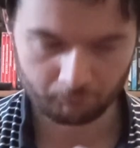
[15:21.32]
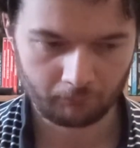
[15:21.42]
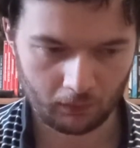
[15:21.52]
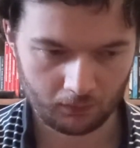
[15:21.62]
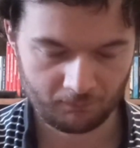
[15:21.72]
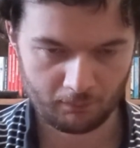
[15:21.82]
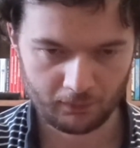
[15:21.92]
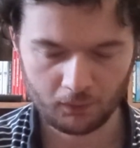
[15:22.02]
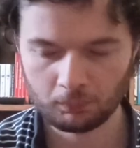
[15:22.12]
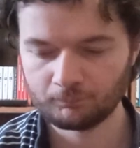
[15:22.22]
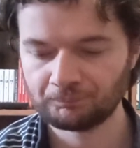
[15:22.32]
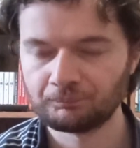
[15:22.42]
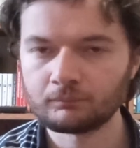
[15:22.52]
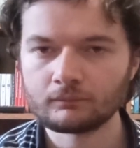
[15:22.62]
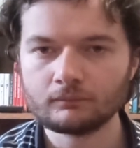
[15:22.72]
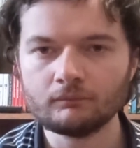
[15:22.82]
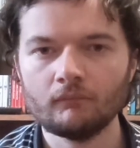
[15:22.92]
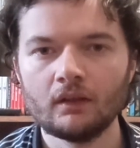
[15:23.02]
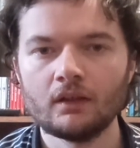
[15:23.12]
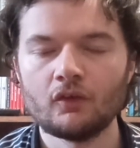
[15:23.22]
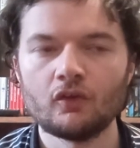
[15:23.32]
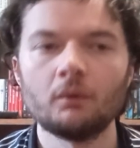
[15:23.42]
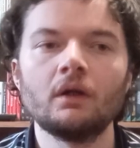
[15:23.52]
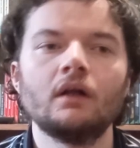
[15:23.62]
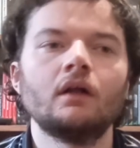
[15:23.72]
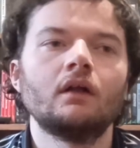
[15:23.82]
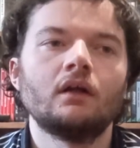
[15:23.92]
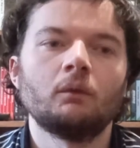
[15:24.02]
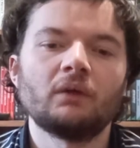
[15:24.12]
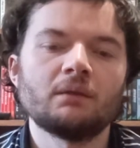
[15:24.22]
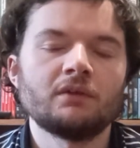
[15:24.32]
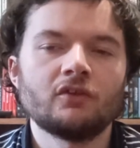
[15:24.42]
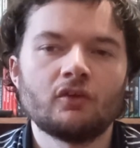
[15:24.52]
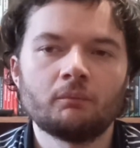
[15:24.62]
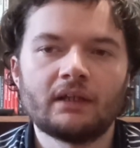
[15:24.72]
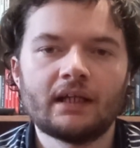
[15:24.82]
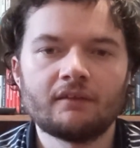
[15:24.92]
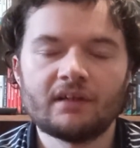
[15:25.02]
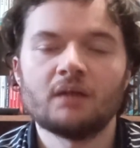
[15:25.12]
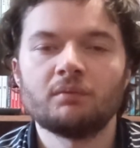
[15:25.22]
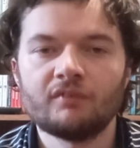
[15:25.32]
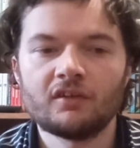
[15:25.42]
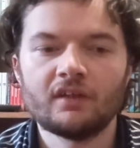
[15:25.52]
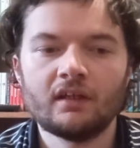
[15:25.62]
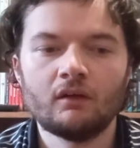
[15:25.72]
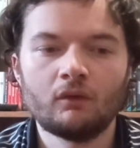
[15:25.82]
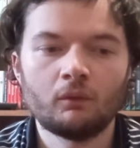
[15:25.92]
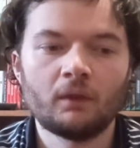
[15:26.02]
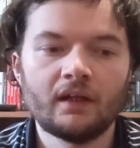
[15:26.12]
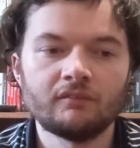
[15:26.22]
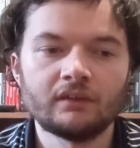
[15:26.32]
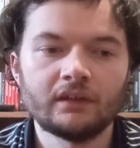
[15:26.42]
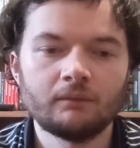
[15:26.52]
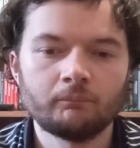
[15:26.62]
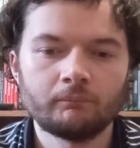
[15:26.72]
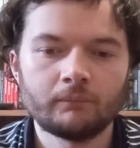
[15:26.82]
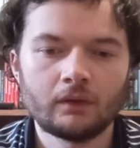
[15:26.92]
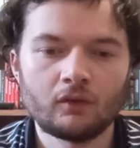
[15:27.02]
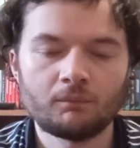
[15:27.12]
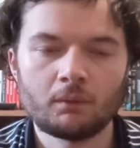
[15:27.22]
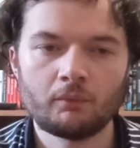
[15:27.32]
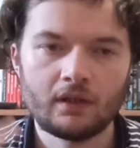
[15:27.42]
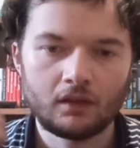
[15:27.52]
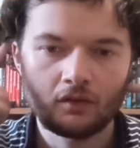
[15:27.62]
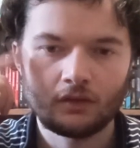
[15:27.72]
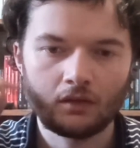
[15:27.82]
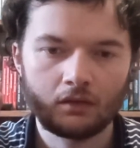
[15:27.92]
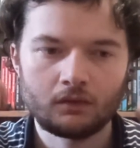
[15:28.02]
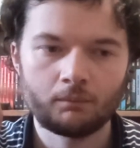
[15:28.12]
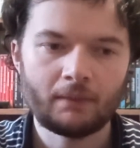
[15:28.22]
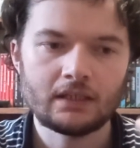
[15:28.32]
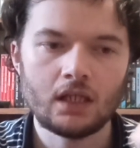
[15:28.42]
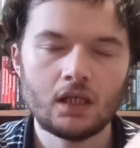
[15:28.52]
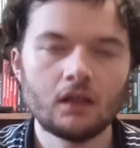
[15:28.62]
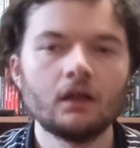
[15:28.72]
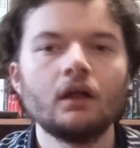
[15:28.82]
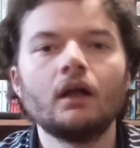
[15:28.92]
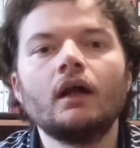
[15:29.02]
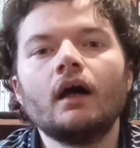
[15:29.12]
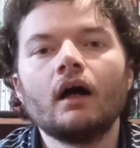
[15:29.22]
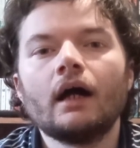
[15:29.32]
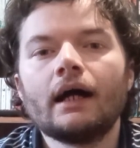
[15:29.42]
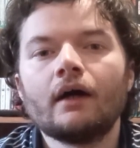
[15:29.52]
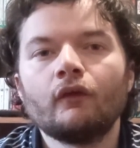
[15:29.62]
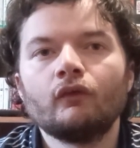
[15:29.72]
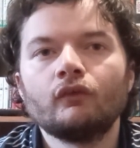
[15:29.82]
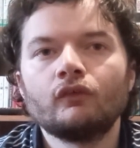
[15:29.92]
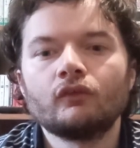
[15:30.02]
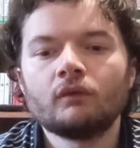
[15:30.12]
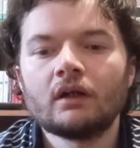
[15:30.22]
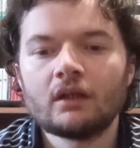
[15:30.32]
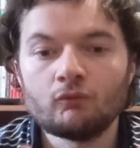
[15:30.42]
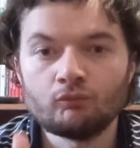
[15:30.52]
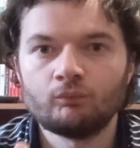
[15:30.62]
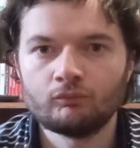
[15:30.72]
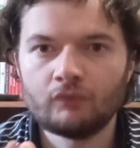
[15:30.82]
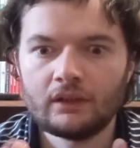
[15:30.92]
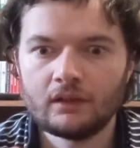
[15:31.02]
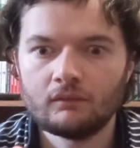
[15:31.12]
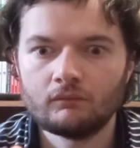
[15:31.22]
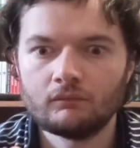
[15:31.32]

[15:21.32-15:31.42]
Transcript: Pardon my burp. So when I'm into something, I kind of hyperfixate on quite heavily because my brain is special and I get really